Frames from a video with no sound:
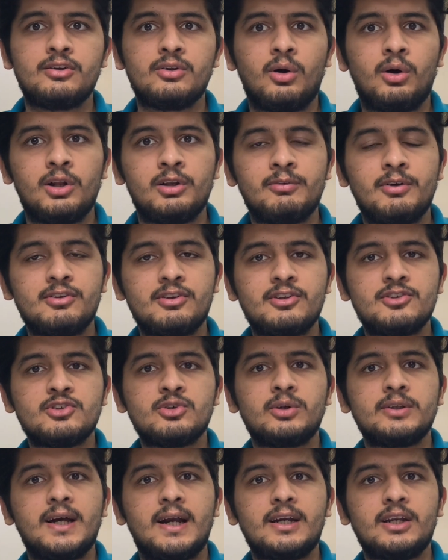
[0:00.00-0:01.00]
always
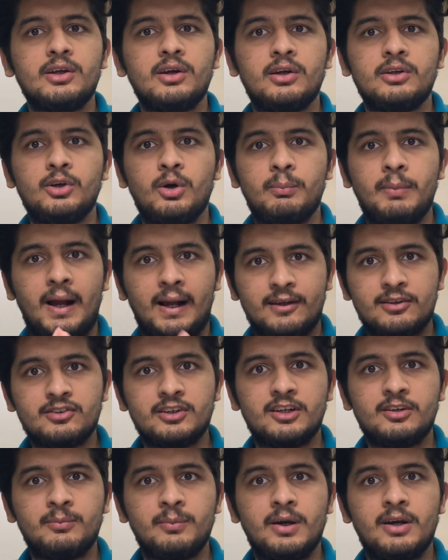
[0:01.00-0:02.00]
ensure that your bank
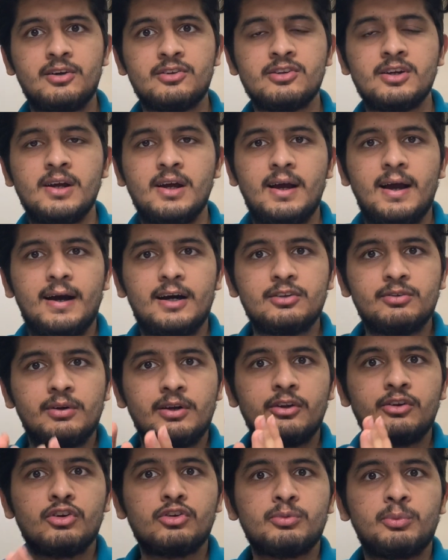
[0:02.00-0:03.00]
statements as well
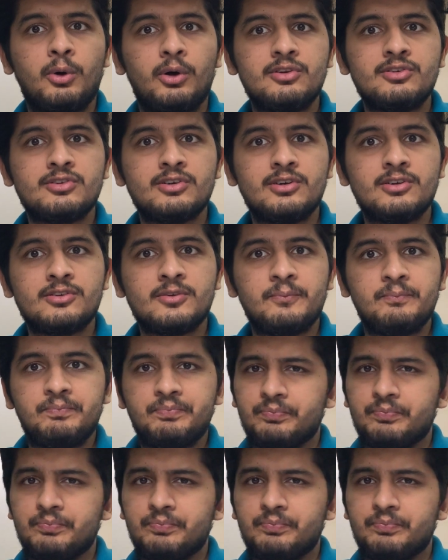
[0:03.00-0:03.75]
as your sponsors,